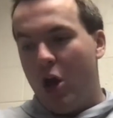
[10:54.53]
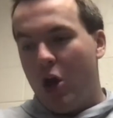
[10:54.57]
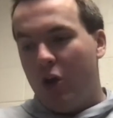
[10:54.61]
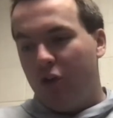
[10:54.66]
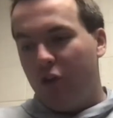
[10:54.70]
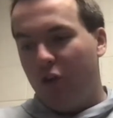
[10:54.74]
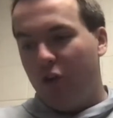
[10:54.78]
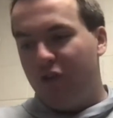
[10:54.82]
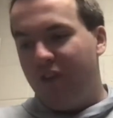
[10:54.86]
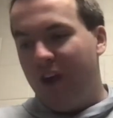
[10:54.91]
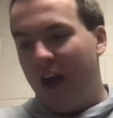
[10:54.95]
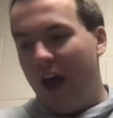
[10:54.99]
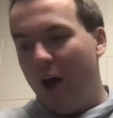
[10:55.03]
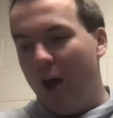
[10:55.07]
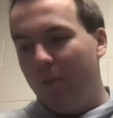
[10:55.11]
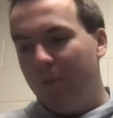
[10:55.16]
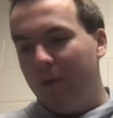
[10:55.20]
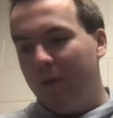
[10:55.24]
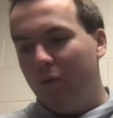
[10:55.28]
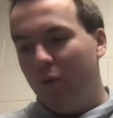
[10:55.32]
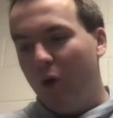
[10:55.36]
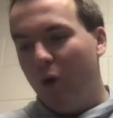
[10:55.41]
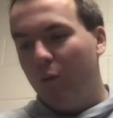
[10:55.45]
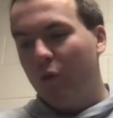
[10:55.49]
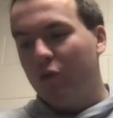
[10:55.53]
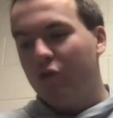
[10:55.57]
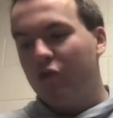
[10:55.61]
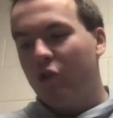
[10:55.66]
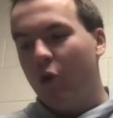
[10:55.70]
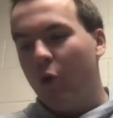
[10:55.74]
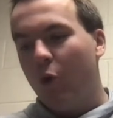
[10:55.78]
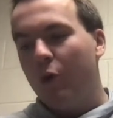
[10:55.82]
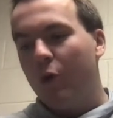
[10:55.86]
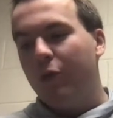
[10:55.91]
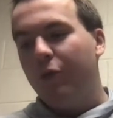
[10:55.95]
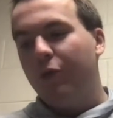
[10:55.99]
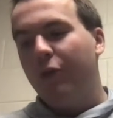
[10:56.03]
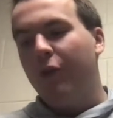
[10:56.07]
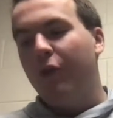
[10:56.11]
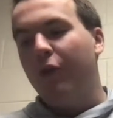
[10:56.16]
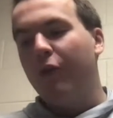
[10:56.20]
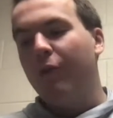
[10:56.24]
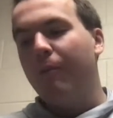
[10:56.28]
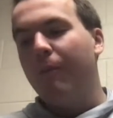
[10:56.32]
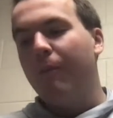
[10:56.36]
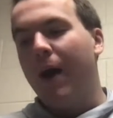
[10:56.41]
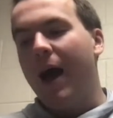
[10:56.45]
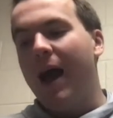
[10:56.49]
So tell me what was going through
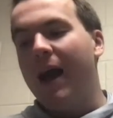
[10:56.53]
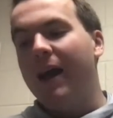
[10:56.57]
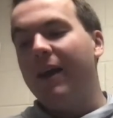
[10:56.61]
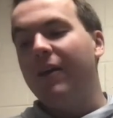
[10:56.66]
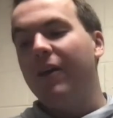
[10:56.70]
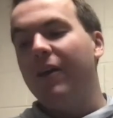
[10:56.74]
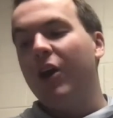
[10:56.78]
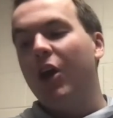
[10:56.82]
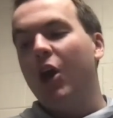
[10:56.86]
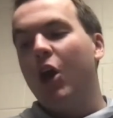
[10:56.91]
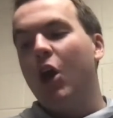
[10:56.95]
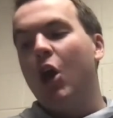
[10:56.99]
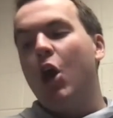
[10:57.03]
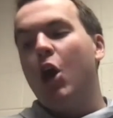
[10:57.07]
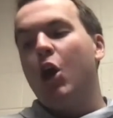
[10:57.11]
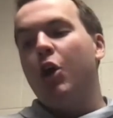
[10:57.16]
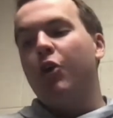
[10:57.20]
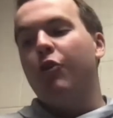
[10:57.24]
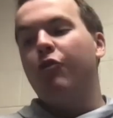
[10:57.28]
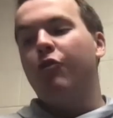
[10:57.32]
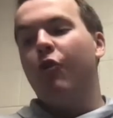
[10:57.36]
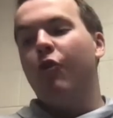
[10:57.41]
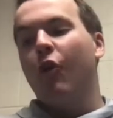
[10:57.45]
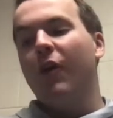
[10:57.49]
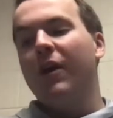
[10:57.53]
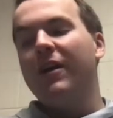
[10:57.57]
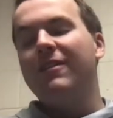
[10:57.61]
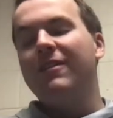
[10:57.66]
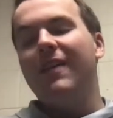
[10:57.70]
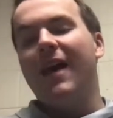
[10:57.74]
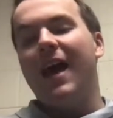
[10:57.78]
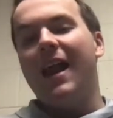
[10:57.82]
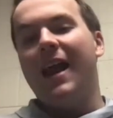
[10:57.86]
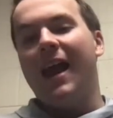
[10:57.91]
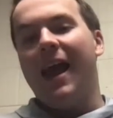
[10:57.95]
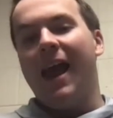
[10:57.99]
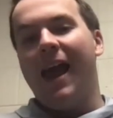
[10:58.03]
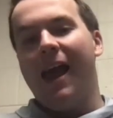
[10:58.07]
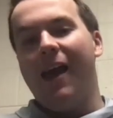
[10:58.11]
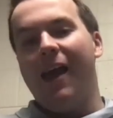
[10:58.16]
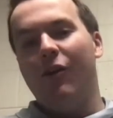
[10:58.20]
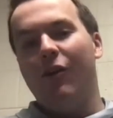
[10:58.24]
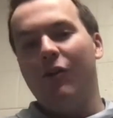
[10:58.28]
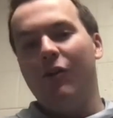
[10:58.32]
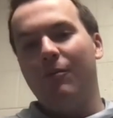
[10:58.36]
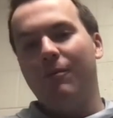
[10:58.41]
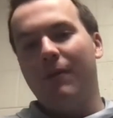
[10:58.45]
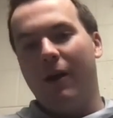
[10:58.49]
your mind during that
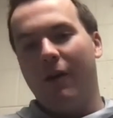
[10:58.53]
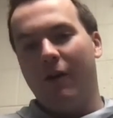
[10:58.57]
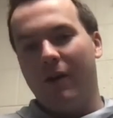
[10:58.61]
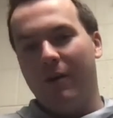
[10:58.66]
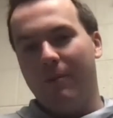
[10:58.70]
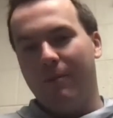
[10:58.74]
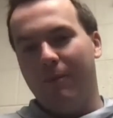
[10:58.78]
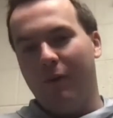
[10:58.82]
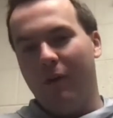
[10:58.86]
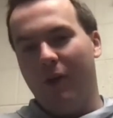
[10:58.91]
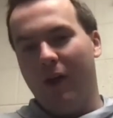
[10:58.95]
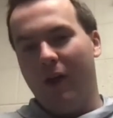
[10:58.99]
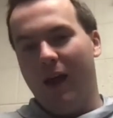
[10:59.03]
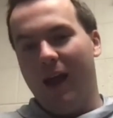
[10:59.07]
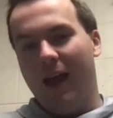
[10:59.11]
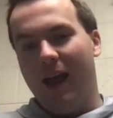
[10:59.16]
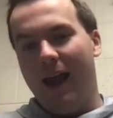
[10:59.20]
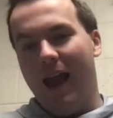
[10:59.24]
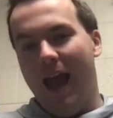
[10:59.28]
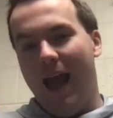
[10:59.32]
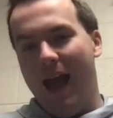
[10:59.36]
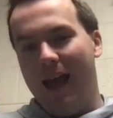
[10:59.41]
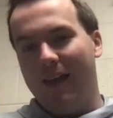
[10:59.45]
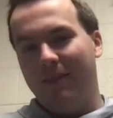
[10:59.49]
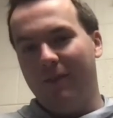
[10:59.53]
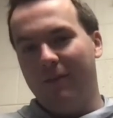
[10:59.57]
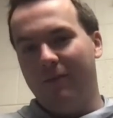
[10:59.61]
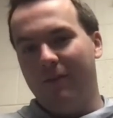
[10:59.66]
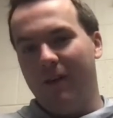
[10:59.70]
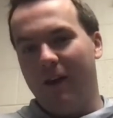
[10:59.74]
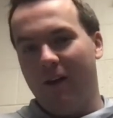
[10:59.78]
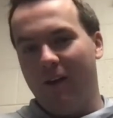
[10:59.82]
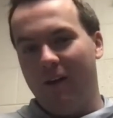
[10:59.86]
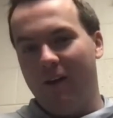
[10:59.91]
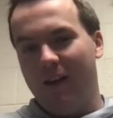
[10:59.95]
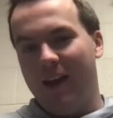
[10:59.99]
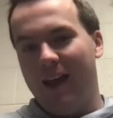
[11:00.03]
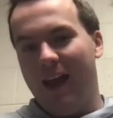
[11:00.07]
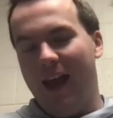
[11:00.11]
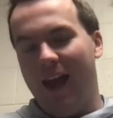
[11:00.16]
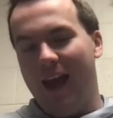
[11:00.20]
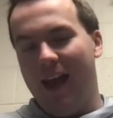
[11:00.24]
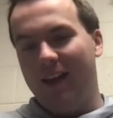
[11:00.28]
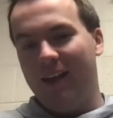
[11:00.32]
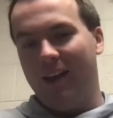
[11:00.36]
Hail Mary play at the very end